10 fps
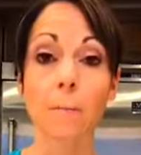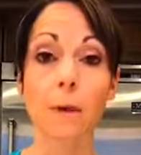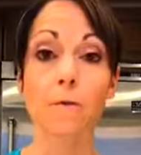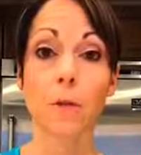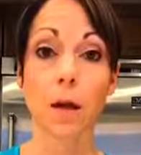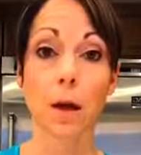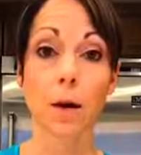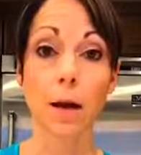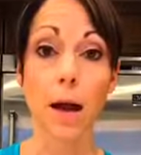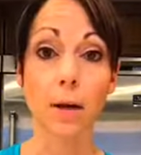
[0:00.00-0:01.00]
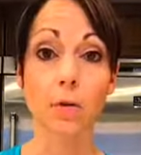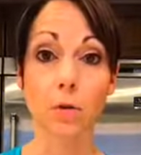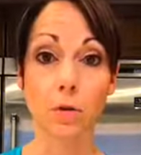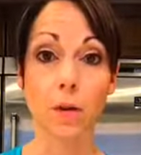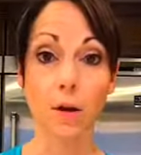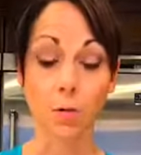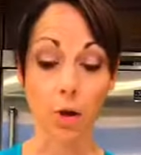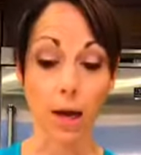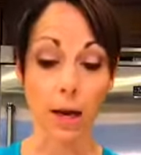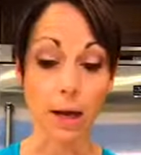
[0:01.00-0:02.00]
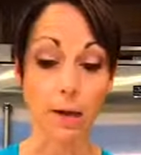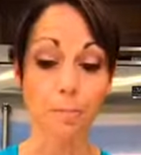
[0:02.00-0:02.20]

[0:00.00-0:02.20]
if they are not certified organic.